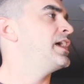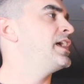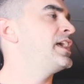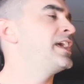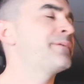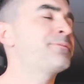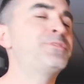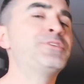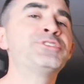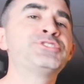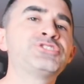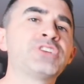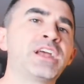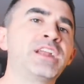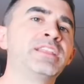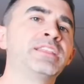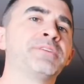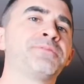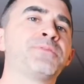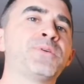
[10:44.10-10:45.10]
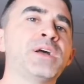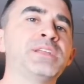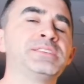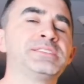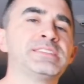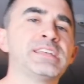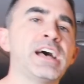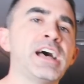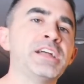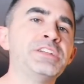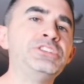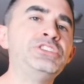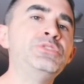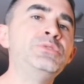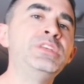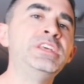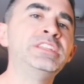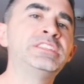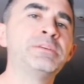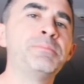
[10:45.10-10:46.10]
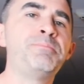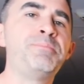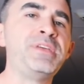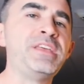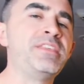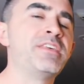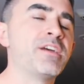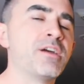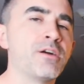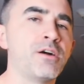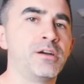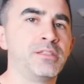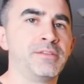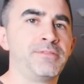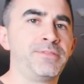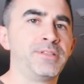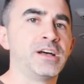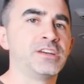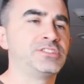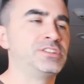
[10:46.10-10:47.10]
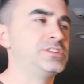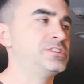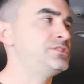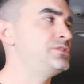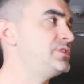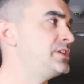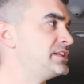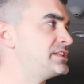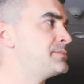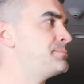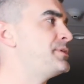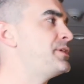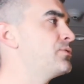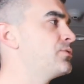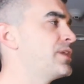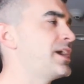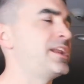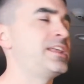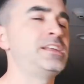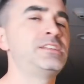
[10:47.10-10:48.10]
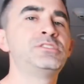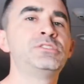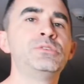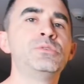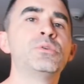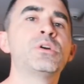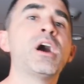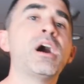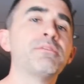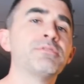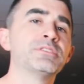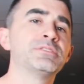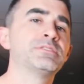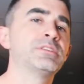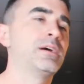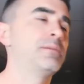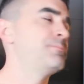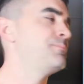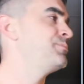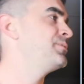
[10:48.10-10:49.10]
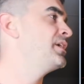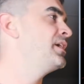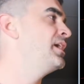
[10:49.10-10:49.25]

if you're trading the front side, you need to be there on the flushes. You need to be ready to cover some.